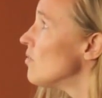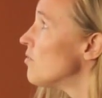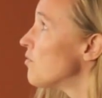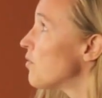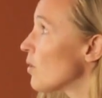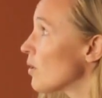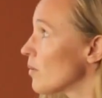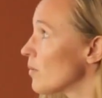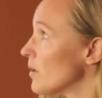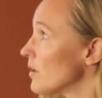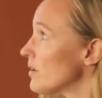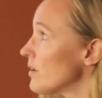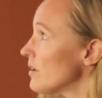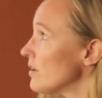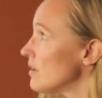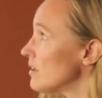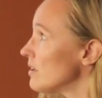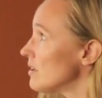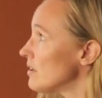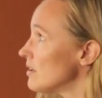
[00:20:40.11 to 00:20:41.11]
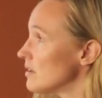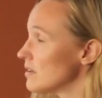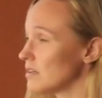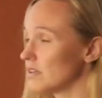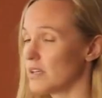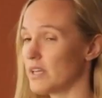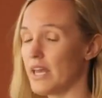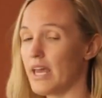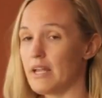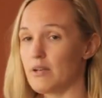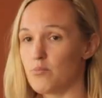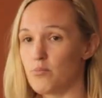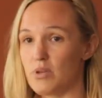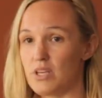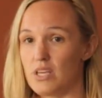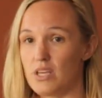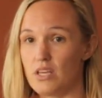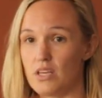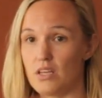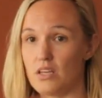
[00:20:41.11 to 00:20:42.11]
Forward can
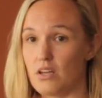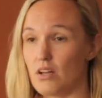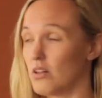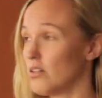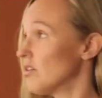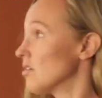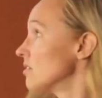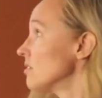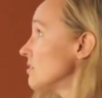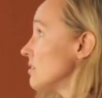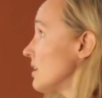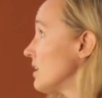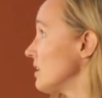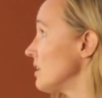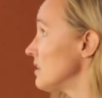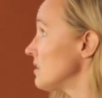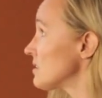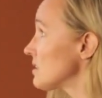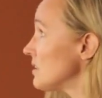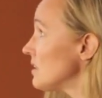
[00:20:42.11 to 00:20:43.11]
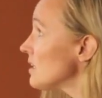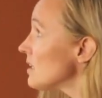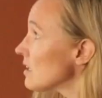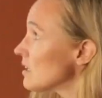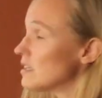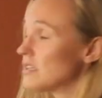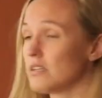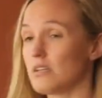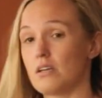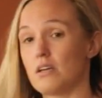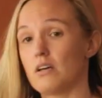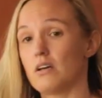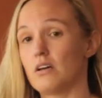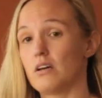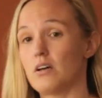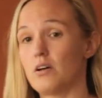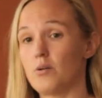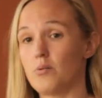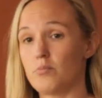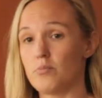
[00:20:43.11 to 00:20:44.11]
be alert and listening.
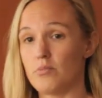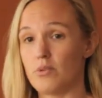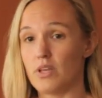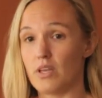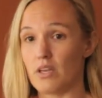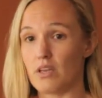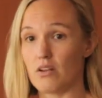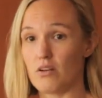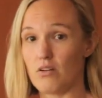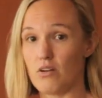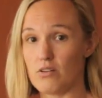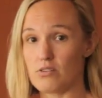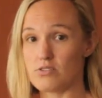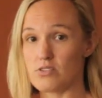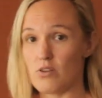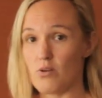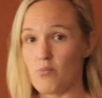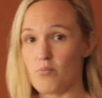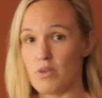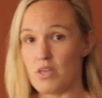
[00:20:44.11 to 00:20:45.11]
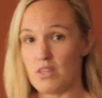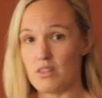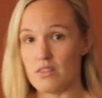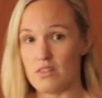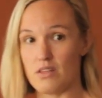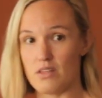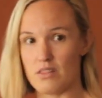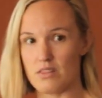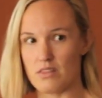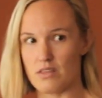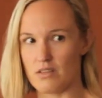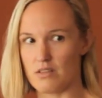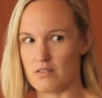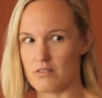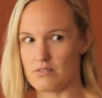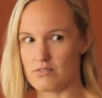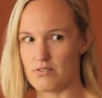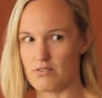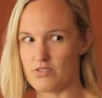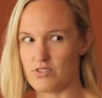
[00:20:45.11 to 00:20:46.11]
It can also mean that
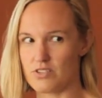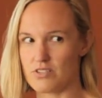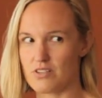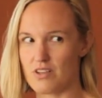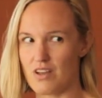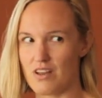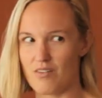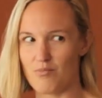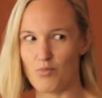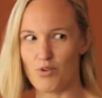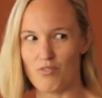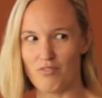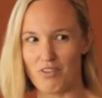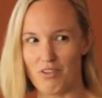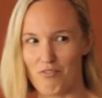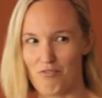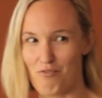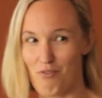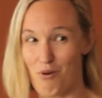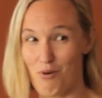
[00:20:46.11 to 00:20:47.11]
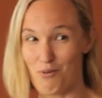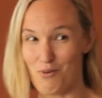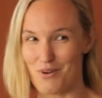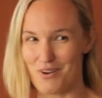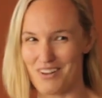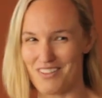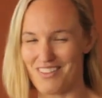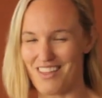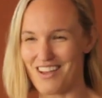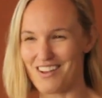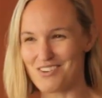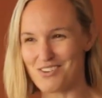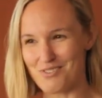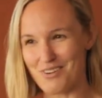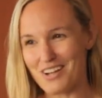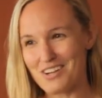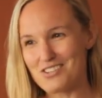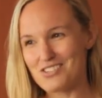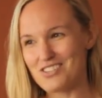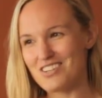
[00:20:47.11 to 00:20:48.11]
things are just kind of moving forward in that
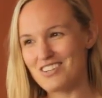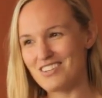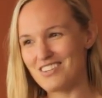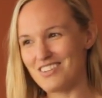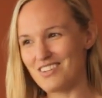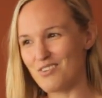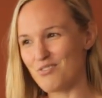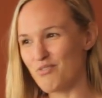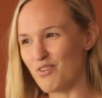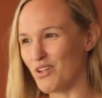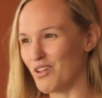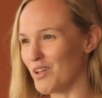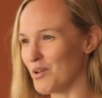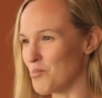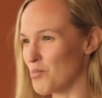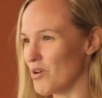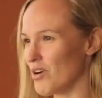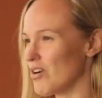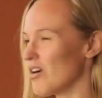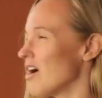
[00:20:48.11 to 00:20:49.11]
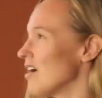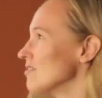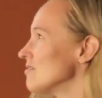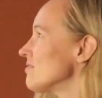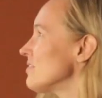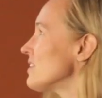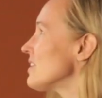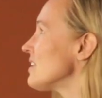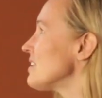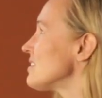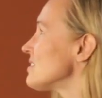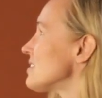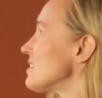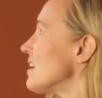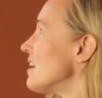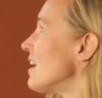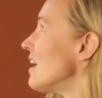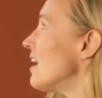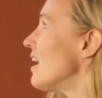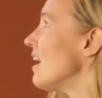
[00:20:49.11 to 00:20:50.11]
direction and they're feeling more
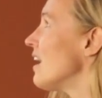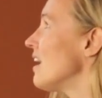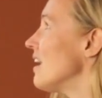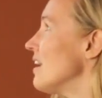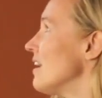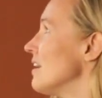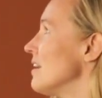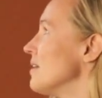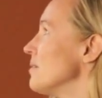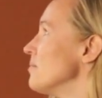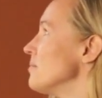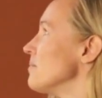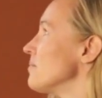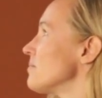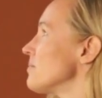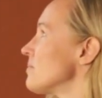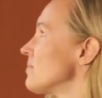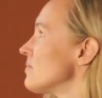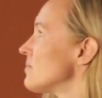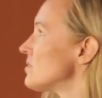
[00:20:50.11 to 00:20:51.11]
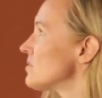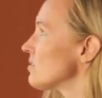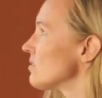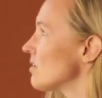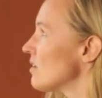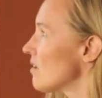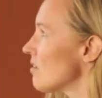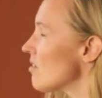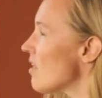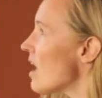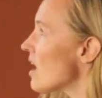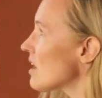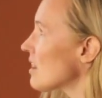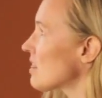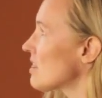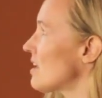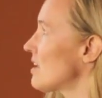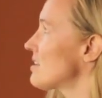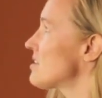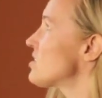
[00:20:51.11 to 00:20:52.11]
confident. So there are a lot
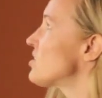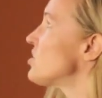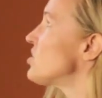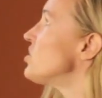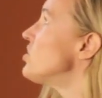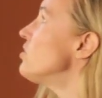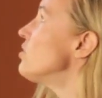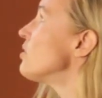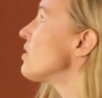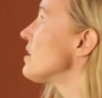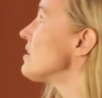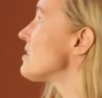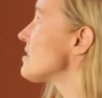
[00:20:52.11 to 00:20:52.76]
of things to